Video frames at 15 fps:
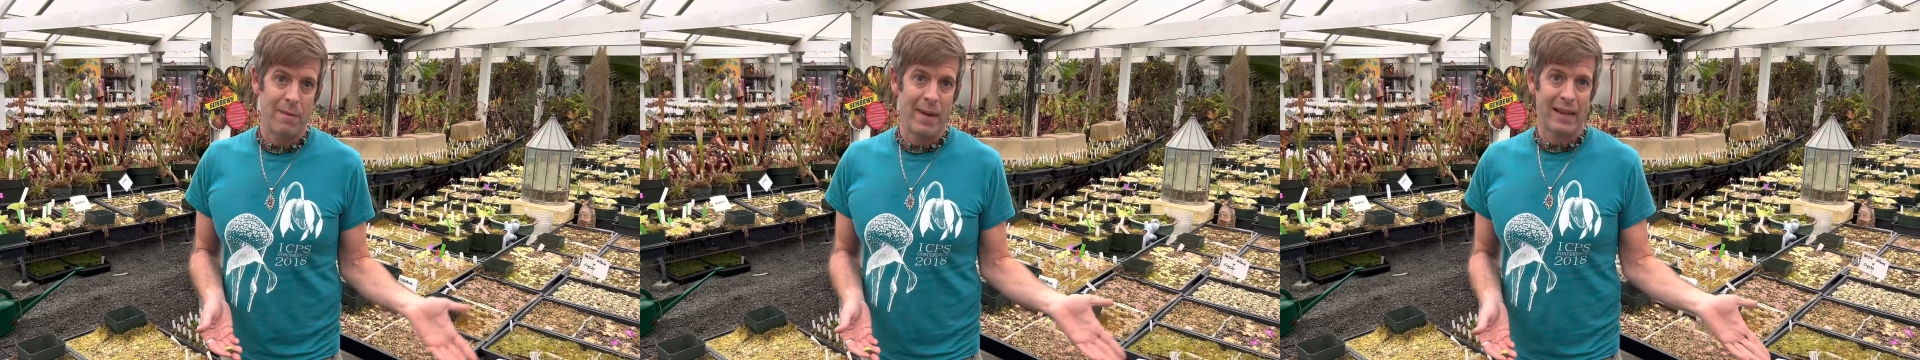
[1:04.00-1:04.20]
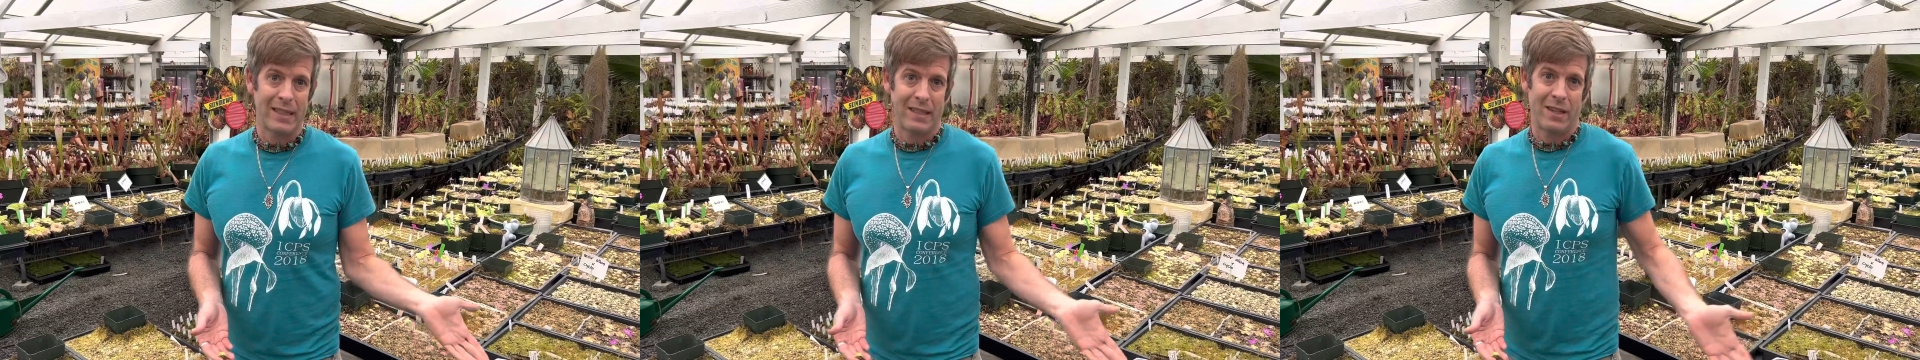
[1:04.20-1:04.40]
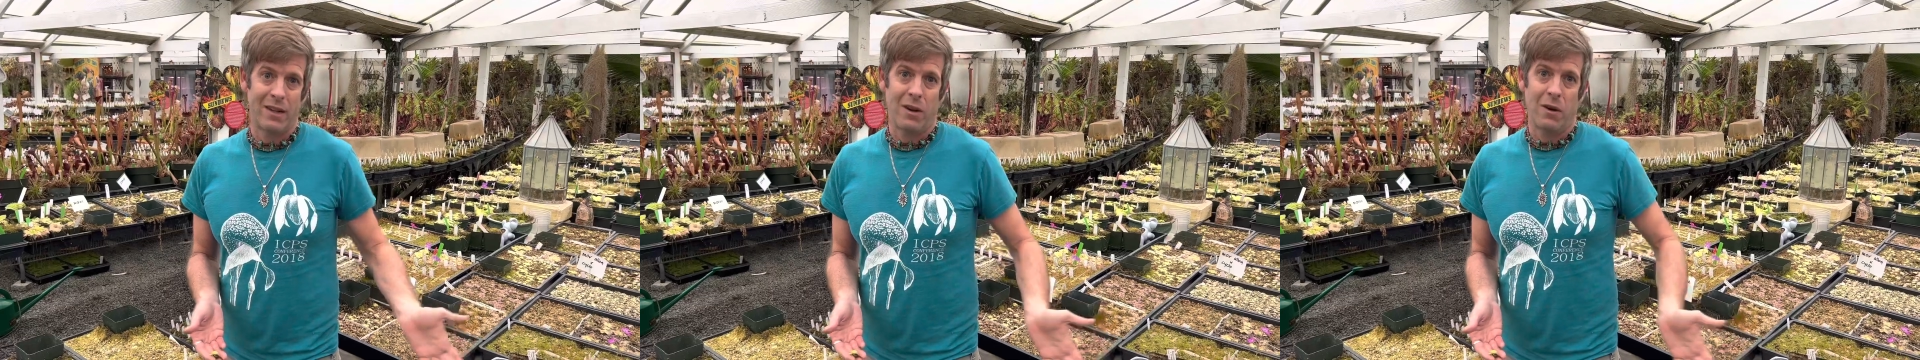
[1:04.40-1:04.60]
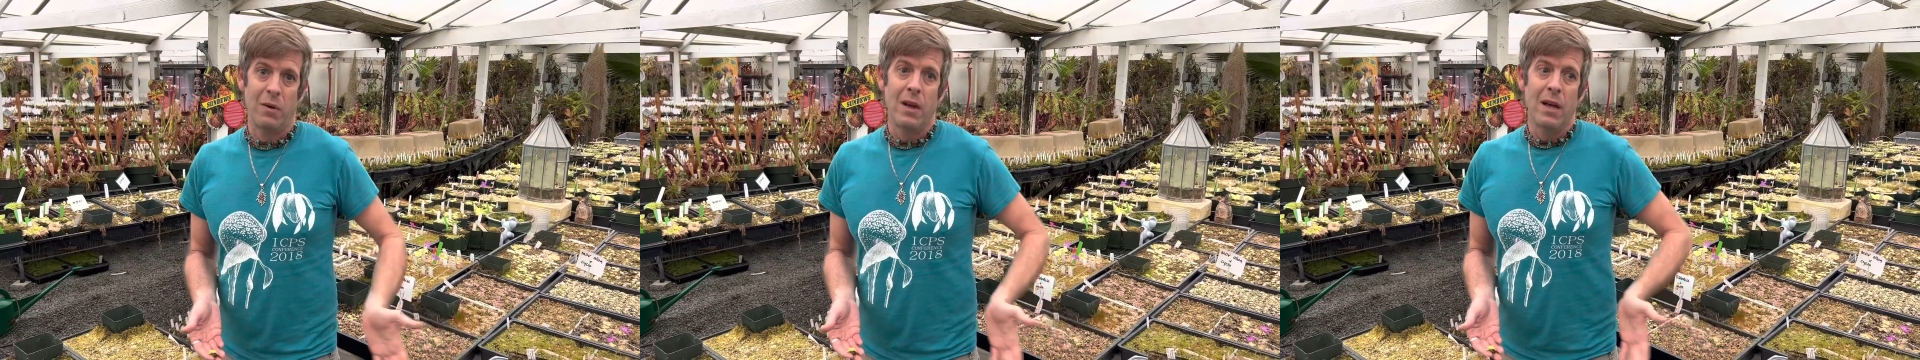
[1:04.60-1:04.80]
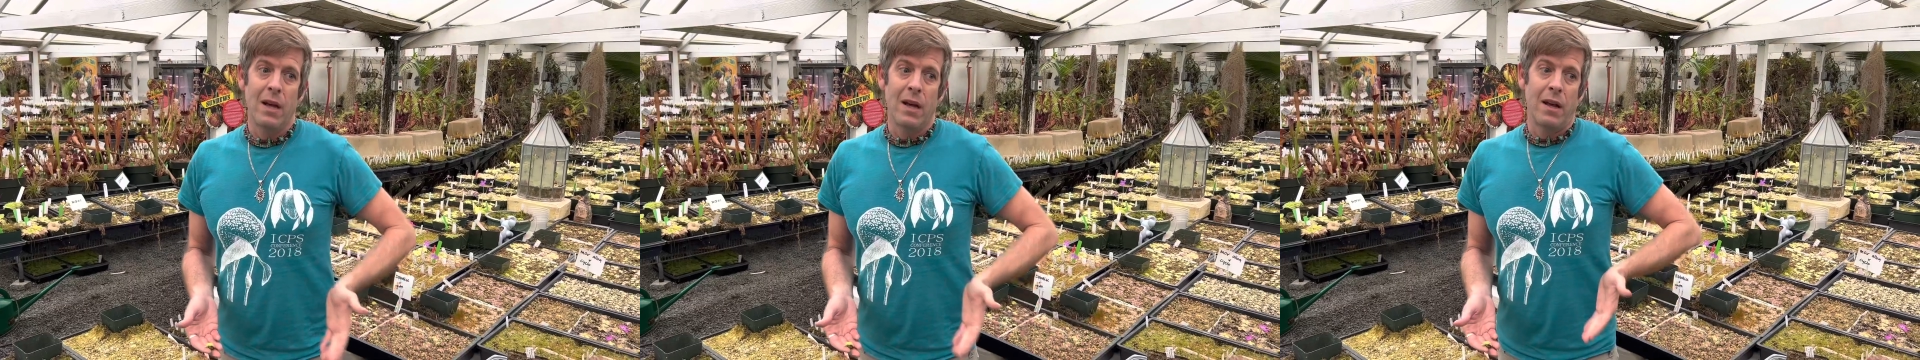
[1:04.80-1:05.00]
Mexico,
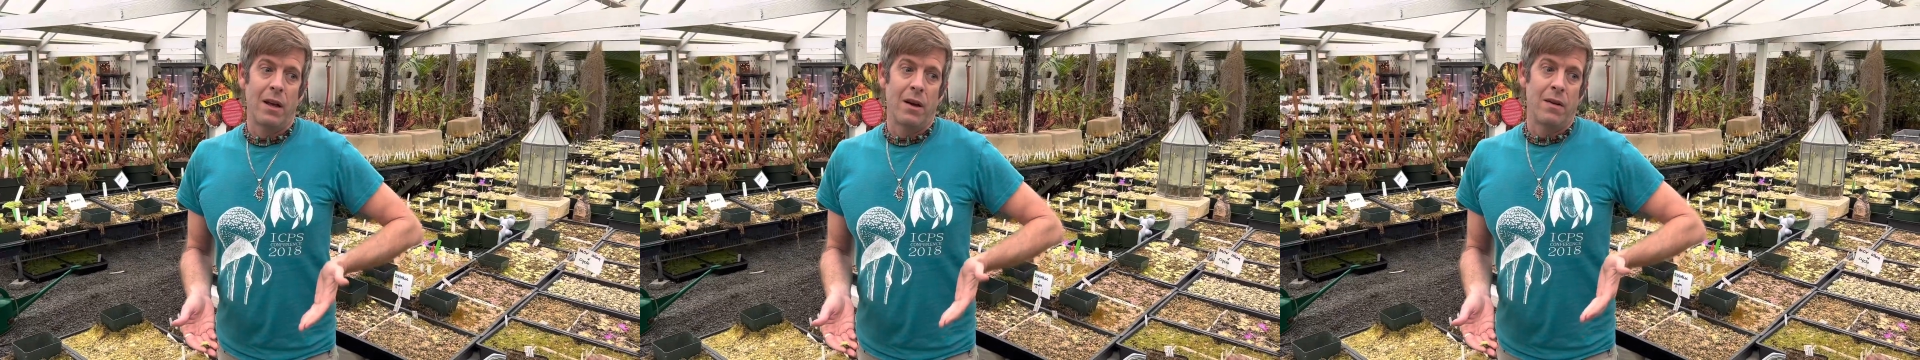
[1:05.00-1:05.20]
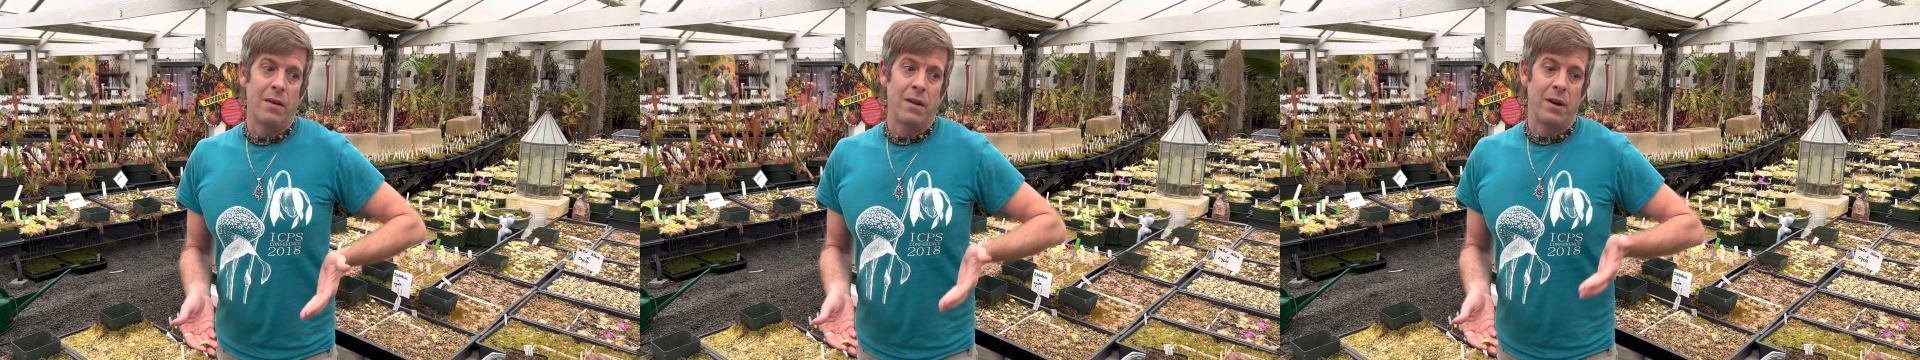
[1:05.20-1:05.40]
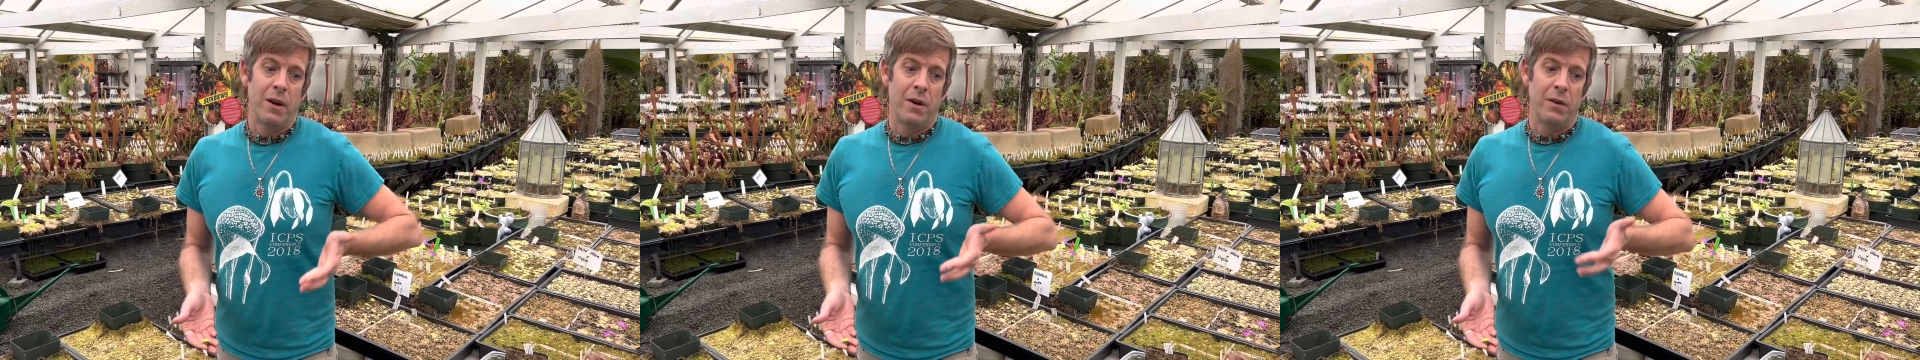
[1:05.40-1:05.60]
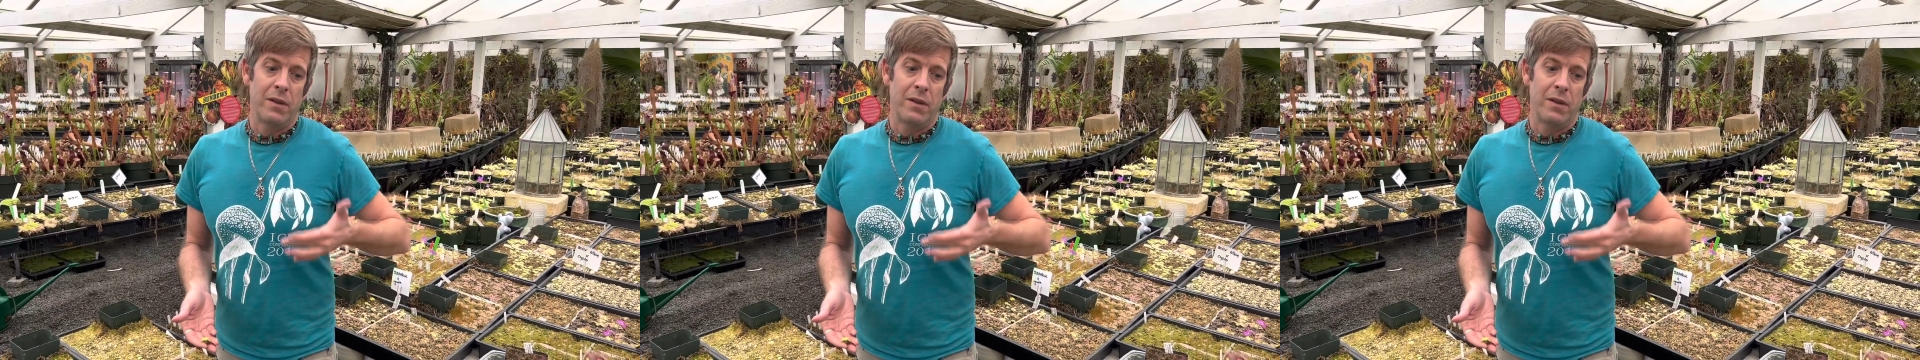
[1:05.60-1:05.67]
you know,